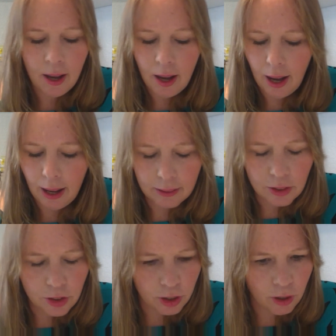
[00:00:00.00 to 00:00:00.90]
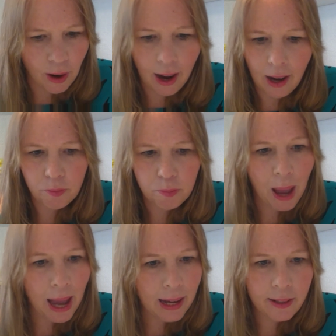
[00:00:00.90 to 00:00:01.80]
and you have
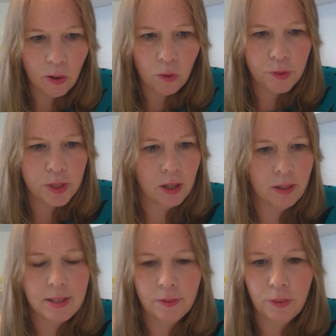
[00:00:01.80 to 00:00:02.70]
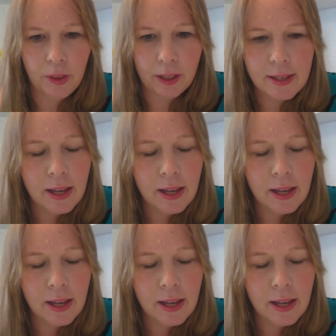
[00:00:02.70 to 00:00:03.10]
paid off certain different things,